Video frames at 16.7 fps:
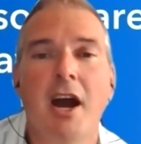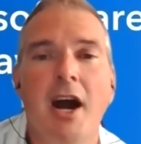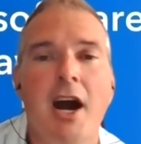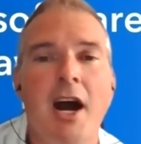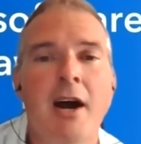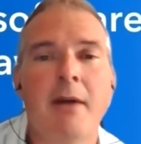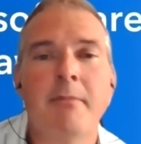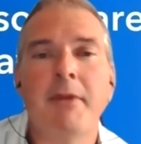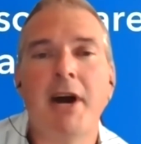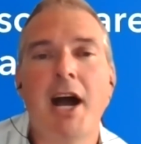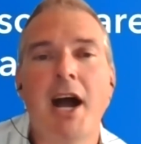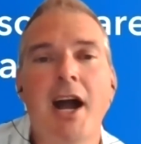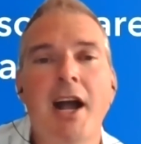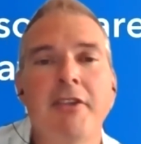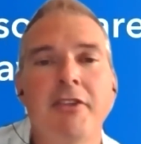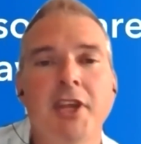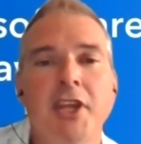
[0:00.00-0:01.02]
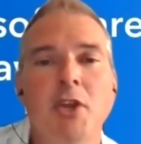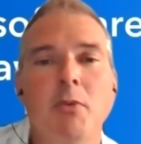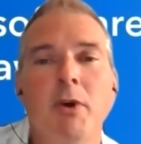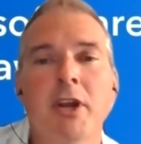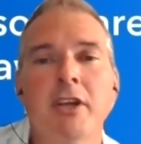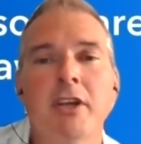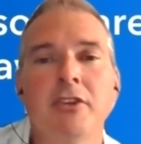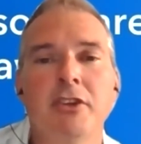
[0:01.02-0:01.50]
Yeah. I think you
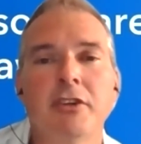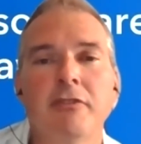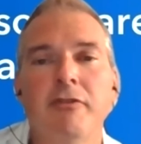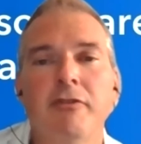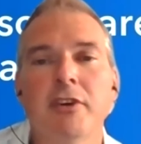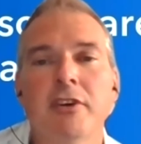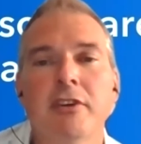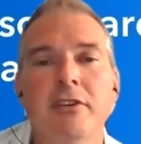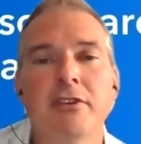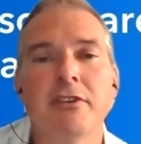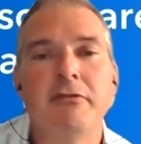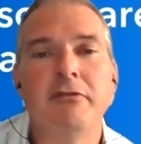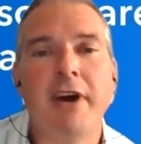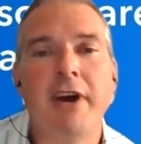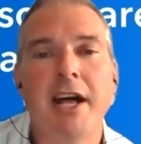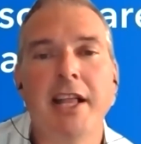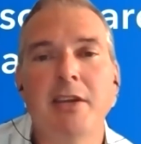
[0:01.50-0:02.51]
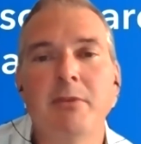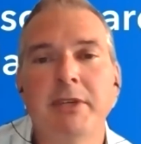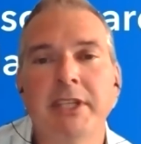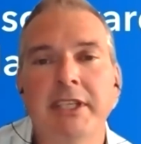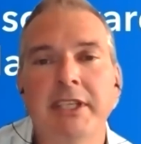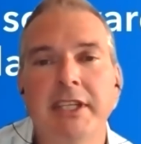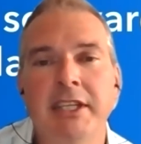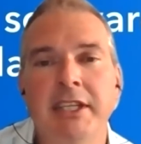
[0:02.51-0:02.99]
want to look for the
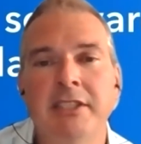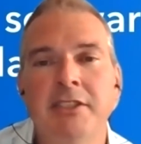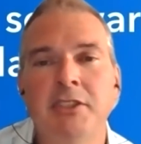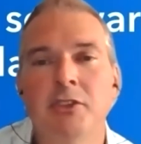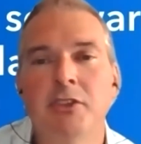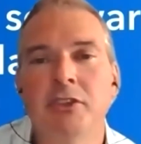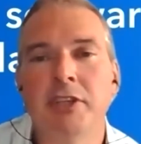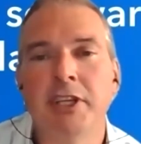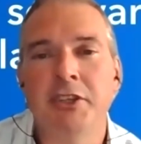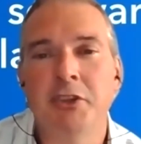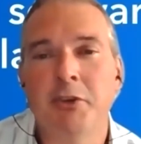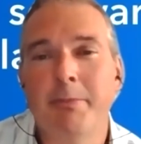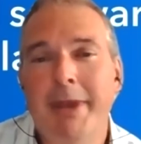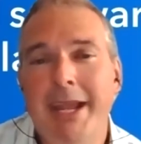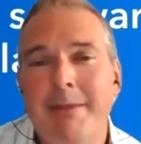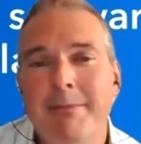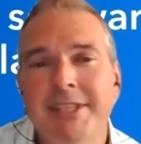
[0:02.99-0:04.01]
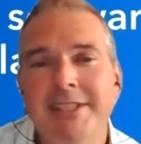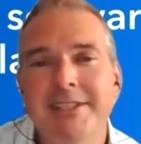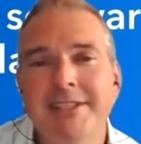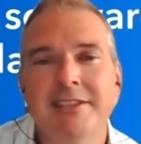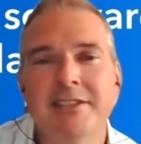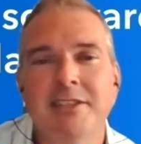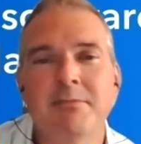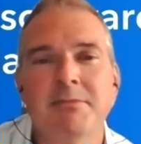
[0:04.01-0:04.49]
following in your payment
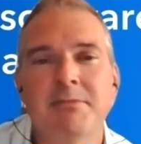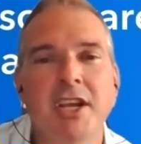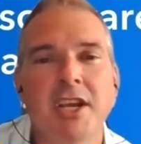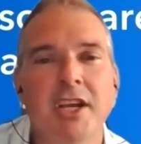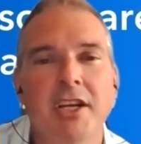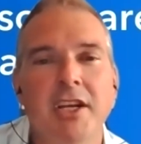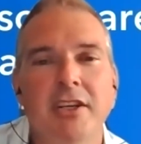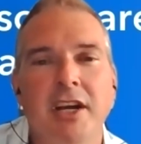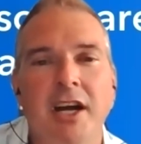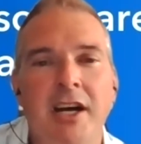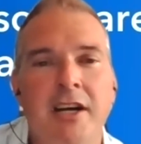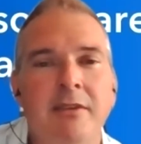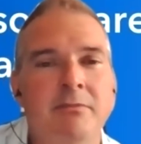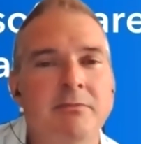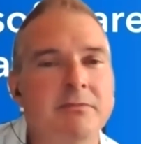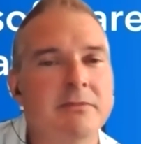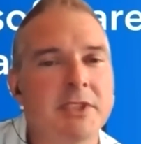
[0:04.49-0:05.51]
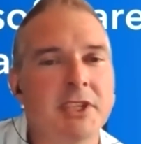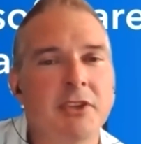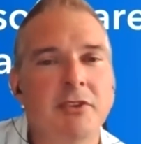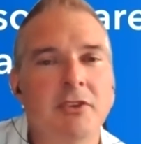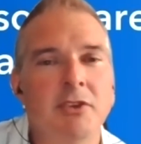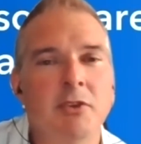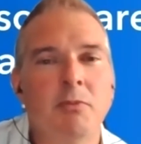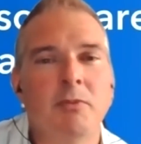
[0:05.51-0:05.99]
systems.
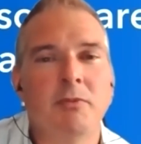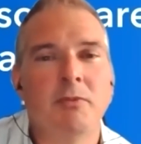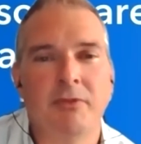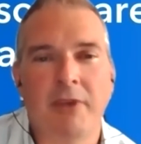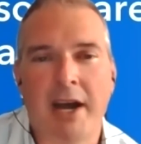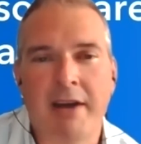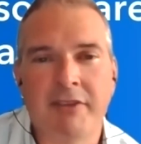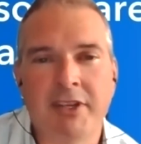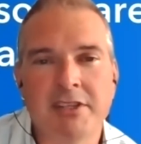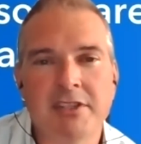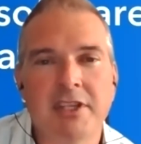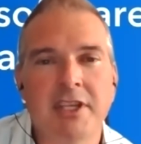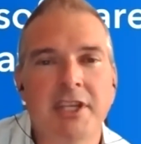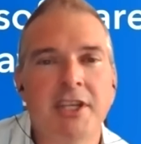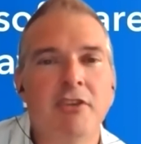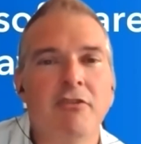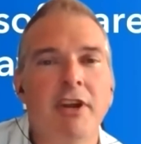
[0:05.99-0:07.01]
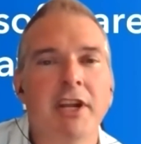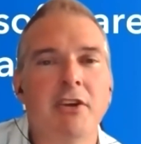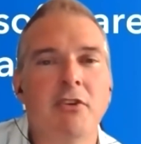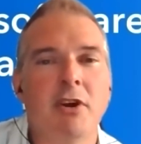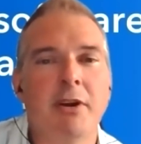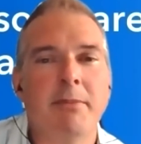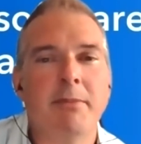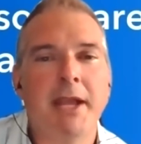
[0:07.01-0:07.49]
You obviously credit
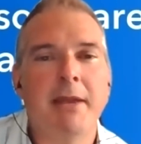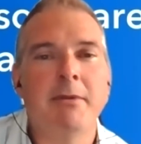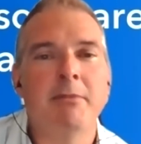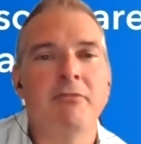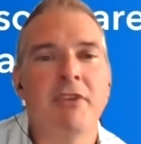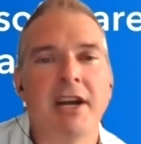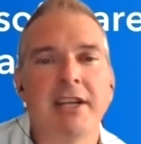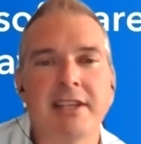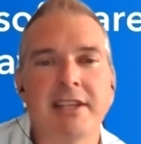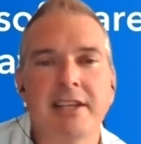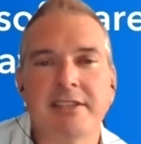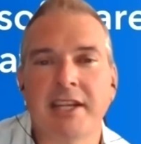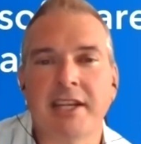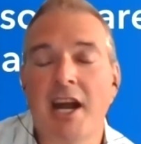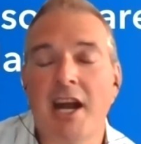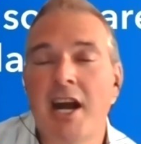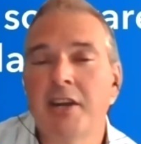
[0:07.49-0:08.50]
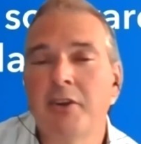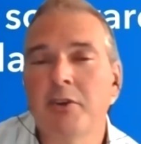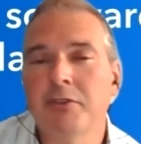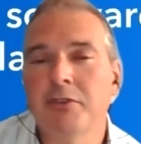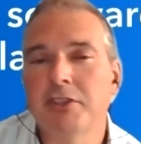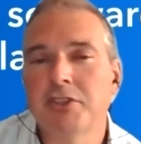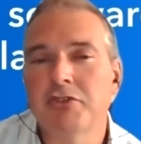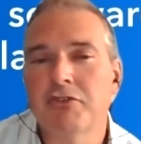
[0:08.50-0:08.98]
card payment processing,
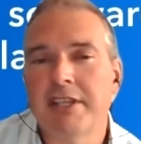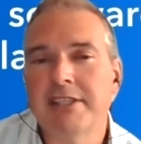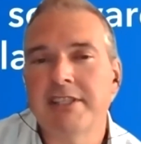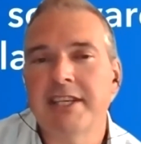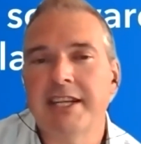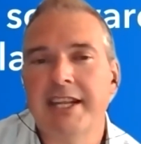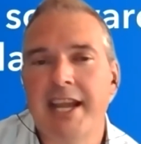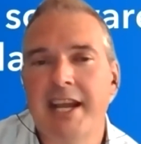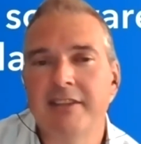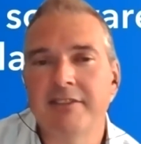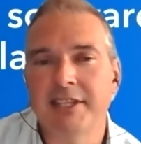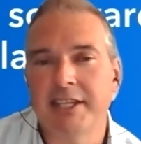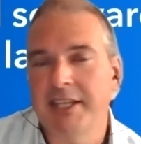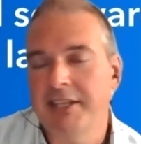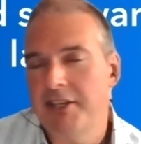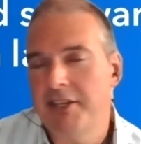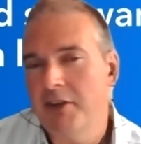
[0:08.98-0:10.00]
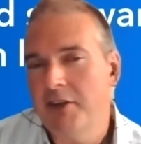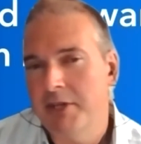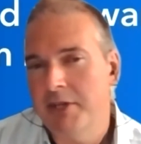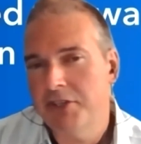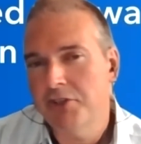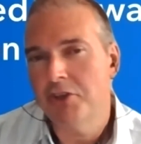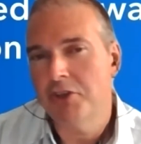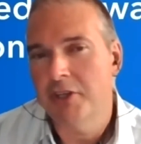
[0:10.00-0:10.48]
IOLTA trust accounting. You know,
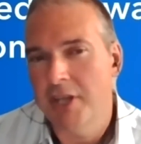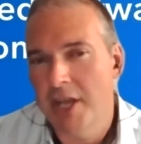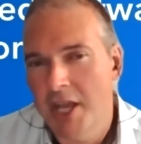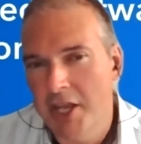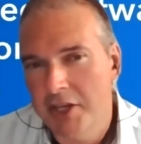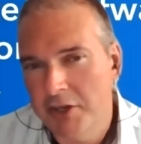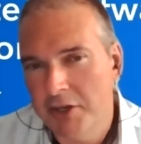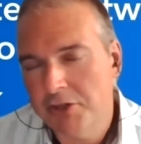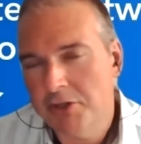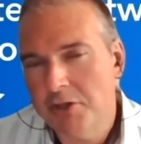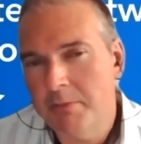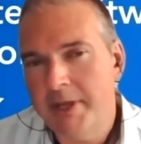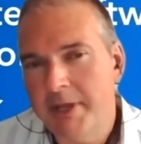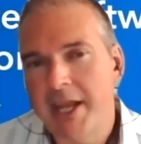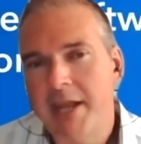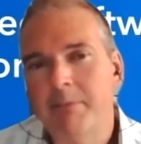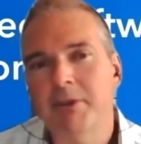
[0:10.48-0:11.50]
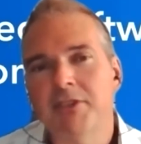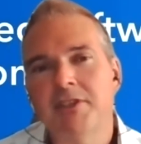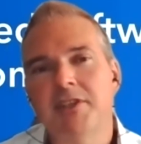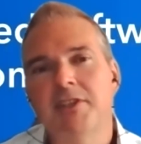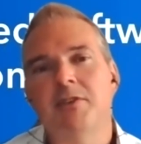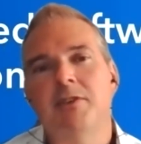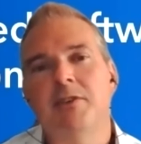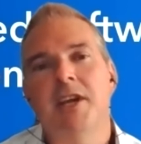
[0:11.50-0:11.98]
you should be able
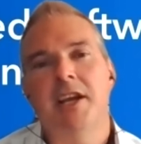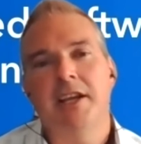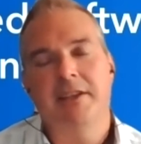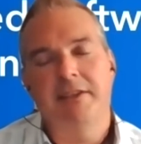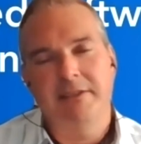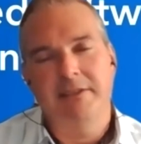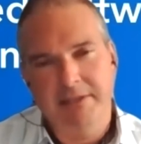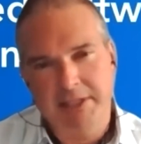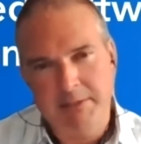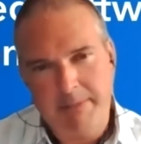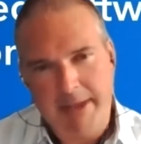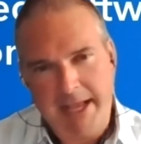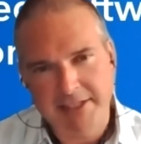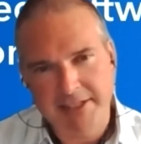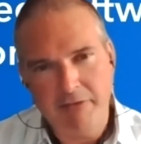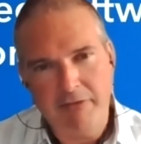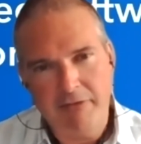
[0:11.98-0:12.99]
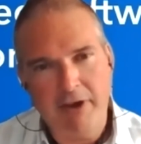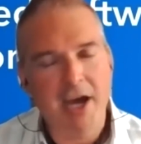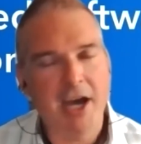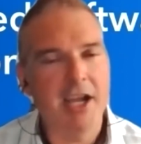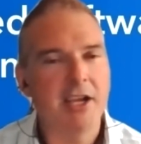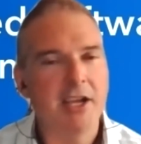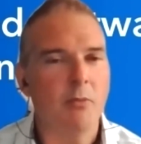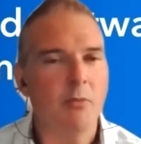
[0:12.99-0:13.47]
to
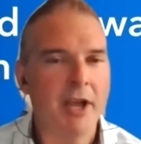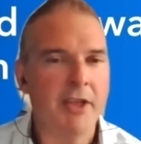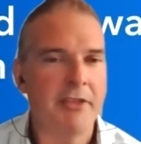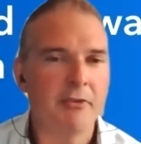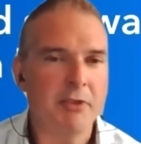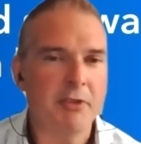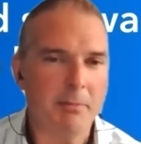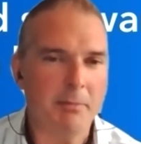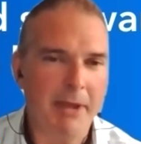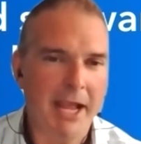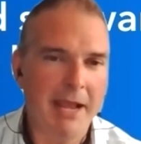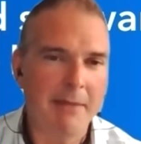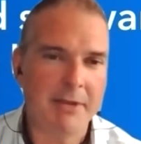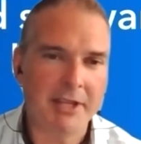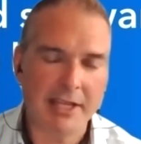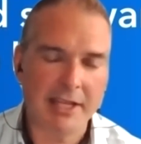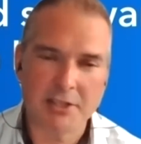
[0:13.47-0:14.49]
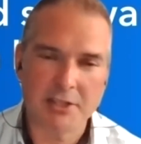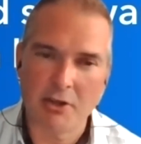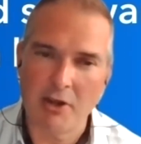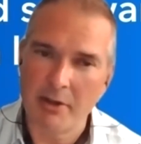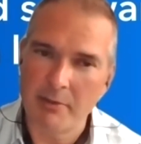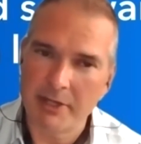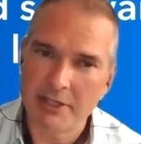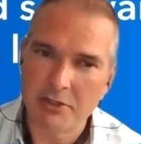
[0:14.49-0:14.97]
specify whether the payment that's
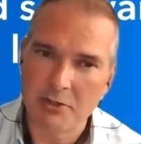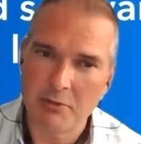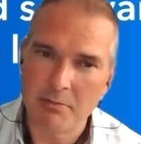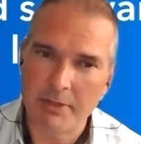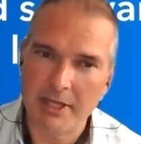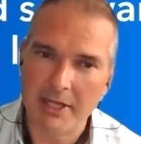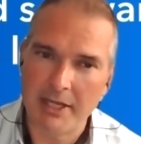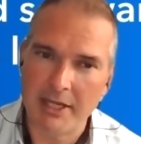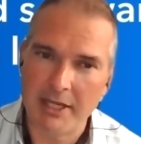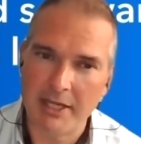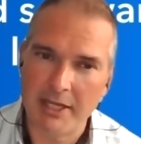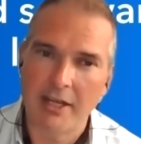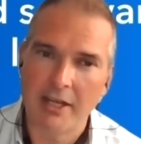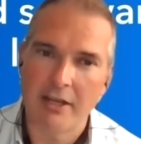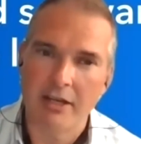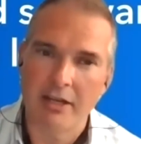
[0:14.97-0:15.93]
going to be